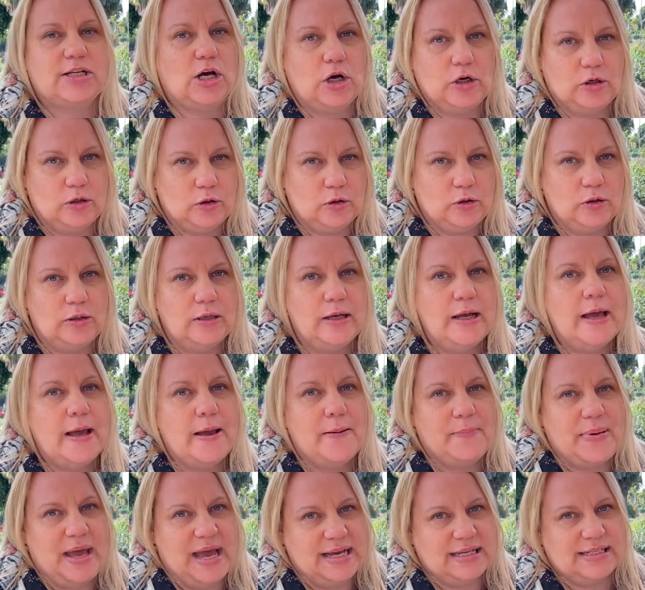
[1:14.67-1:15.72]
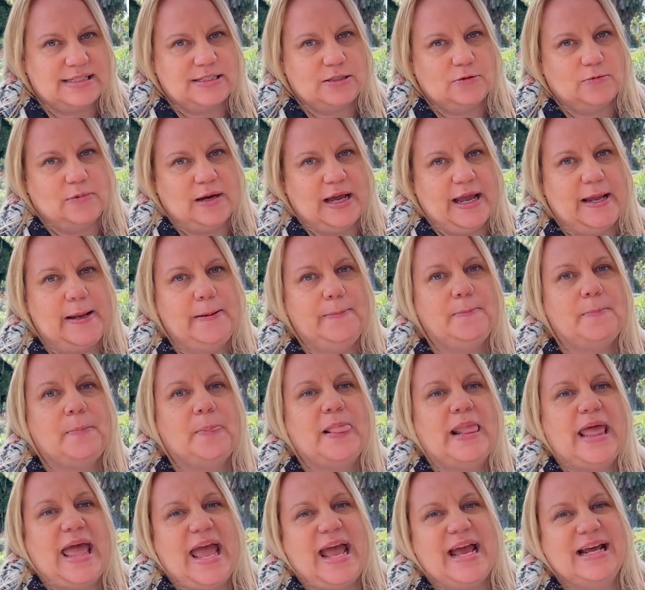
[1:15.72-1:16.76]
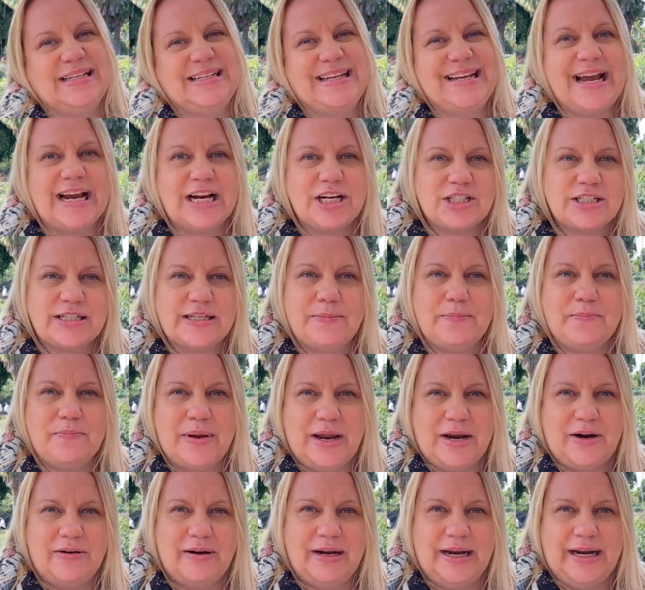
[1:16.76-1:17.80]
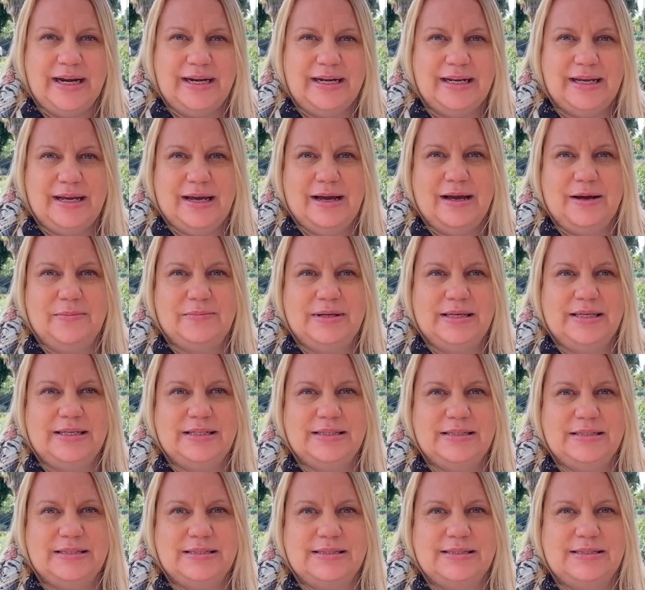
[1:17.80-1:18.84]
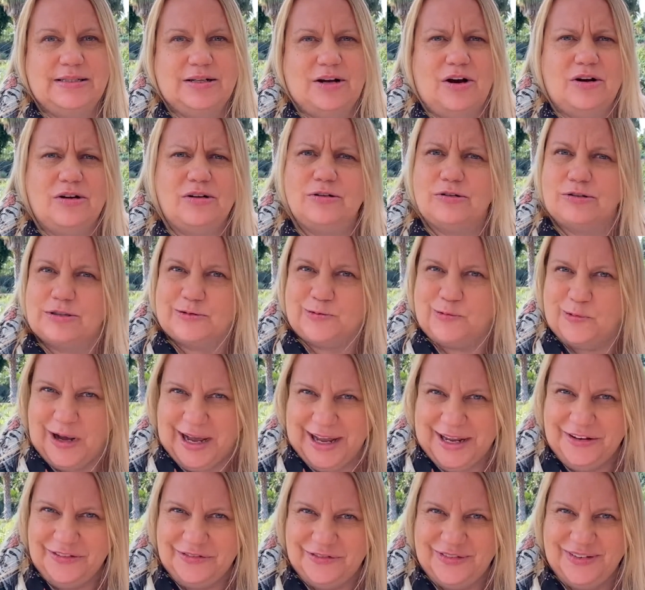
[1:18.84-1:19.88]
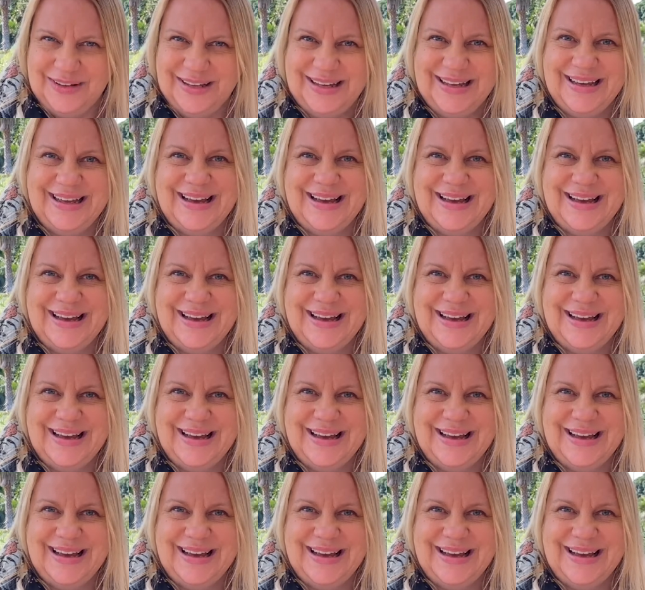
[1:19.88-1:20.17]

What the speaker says: uncle passed away, and he actually married his uncle's wife,